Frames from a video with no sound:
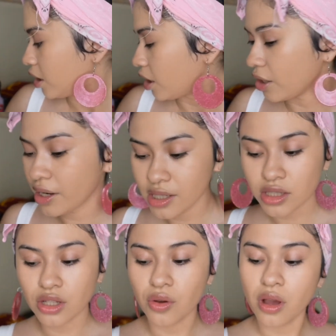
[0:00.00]
Alright,
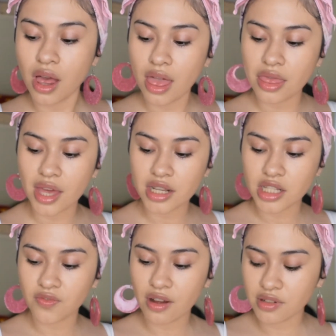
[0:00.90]
so that is
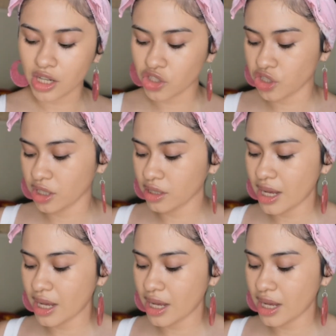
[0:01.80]
the foundation.